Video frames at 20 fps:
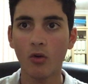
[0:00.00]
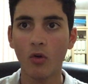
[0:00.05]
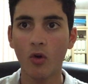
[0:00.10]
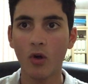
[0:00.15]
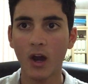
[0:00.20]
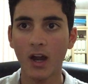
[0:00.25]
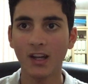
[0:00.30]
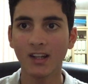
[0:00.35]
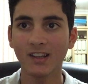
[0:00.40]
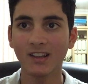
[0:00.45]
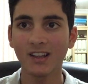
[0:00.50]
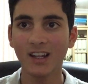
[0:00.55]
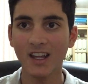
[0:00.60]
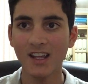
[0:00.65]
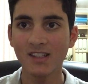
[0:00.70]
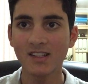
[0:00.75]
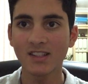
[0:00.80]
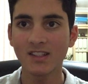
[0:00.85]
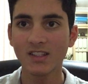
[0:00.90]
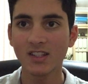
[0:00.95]
or at
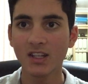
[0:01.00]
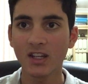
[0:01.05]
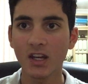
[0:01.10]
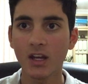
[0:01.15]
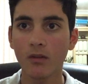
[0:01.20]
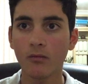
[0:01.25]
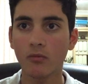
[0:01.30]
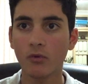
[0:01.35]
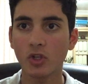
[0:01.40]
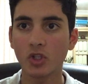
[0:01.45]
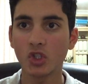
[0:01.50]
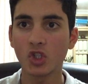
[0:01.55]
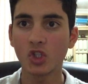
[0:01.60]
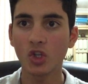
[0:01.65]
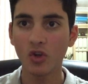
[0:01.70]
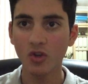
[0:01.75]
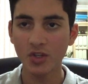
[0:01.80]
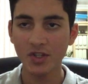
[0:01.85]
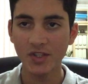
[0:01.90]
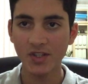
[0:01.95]
least
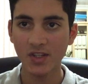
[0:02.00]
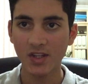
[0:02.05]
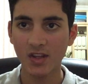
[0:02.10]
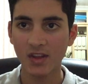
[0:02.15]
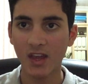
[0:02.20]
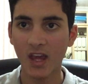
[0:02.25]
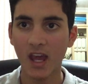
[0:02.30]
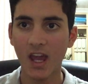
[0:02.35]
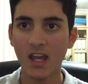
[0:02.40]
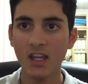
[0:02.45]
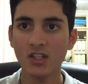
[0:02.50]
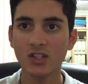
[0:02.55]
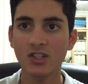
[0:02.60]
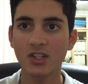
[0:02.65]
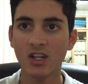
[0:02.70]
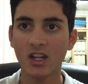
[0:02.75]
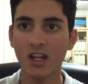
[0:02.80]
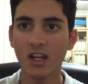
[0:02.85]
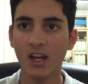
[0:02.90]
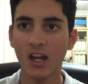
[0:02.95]
reduce the
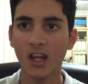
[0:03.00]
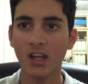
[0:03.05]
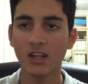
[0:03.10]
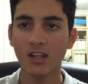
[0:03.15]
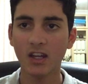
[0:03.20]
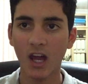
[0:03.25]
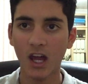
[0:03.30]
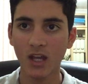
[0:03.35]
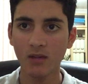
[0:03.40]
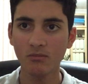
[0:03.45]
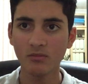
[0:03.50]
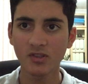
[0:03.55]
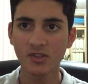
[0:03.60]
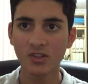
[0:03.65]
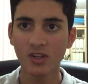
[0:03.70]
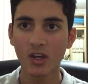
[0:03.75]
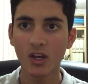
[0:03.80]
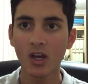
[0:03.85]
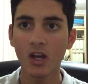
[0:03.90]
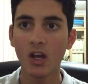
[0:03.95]
heat in
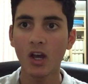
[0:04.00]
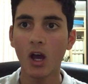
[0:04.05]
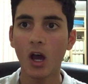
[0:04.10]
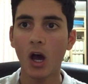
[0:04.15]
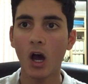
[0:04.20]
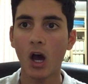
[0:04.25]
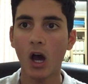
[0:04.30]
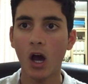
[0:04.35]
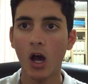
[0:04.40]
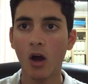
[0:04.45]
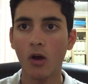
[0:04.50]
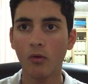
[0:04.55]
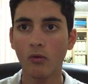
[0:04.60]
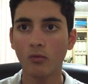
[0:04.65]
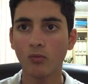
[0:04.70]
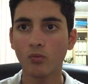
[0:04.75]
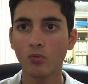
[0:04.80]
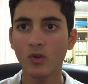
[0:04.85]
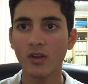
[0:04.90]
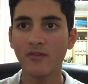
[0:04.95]
games,
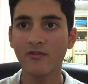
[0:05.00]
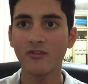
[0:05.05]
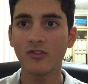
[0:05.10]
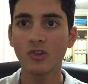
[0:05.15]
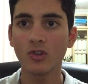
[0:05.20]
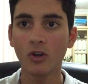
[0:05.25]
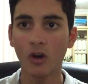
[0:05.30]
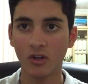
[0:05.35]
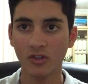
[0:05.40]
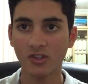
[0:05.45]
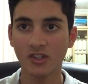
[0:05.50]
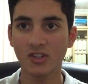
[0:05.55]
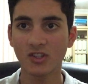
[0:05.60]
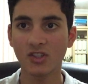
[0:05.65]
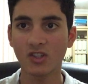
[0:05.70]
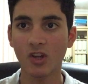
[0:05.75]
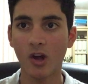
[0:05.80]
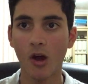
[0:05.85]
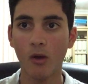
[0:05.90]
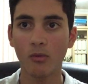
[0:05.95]
we've got to
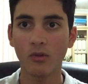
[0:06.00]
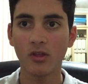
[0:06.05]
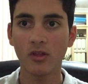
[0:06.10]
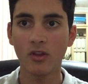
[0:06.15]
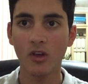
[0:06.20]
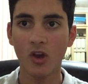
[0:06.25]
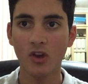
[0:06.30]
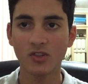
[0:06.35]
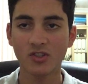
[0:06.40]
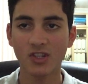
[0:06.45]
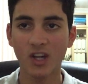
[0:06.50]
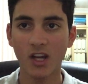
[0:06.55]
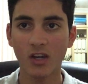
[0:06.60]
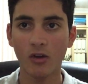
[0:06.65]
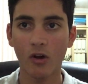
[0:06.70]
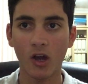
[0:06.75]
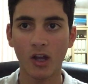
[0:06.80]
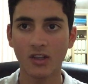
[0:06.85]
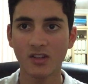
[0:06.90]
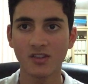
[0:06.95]
start with Thursday
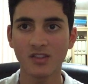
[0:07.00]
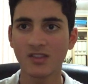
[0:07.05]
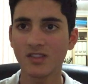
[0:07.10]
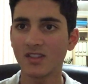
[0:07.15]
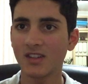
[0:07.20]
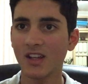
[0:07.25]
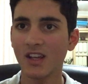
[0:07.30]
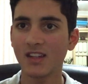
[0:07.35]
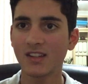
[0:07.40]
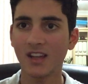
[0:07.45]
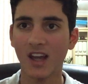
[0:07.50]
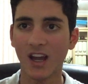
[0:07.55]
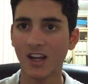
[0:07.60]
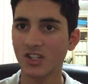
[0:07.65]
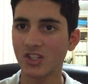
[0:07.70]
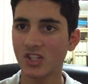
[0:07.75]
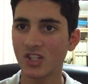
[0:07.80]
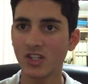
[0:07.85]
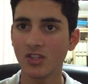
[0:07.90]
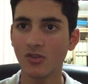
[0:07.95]
night, because it's
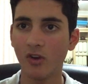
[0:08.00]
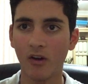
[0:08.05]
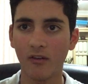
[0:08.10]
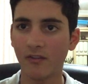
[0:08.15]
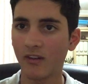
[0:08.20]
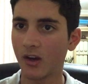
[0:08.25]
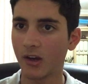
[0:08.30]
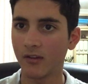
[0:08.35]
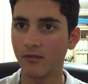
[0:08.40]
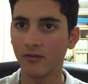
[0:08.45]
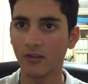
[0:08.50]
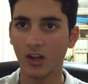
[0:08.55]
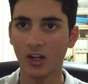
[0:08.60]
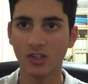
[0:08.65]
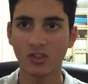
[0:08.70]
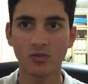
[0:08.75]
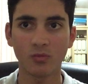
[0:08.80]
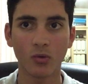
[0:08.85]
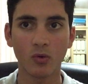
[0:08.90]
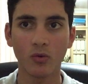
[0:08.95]
actually not very
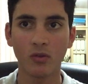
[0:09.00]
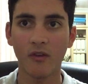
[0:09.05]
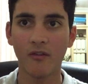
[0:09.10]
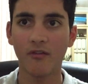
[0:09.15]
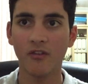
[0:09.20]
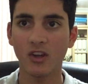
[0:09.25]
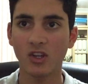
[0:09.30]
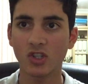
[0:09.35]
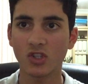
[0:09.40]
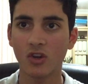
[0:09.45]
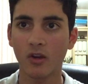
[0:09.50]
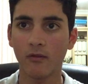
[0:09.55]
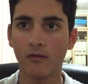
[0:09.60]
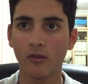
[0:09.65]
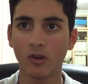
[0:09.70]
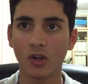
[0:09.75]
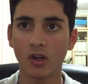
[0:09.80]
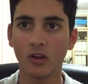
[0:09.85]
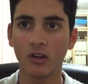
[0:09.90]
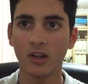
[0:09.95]
flexible, the fixture, if
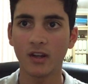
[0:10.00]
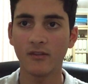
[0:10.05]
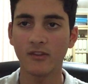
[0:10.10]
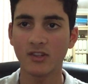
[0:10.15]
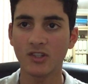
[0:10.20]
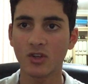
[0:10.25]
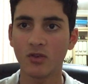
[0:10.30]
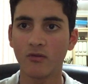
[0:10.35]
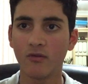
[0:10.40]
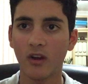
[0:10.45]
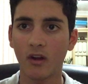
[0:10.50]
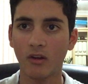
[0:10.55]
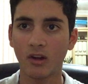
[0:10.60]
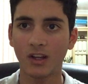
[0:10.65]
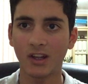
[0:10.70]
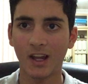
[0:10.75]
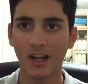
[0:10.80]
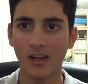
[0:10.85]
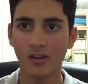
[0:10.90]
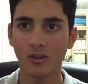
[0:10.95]
we're going to leave it till very
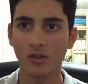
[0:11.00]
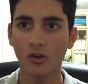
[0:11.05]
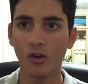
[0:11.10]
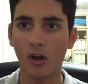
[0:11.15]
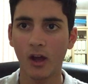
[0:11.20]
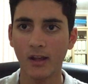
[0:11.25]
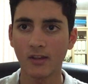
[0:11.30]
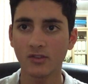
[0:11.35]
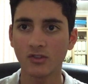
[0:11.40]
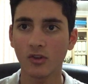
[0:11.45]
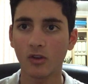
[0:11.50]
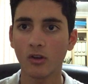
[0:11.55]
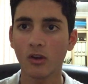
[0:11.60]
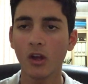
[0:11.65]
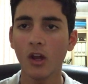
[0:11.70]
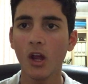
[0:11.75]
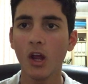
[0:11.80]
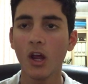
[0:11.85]
late at night. So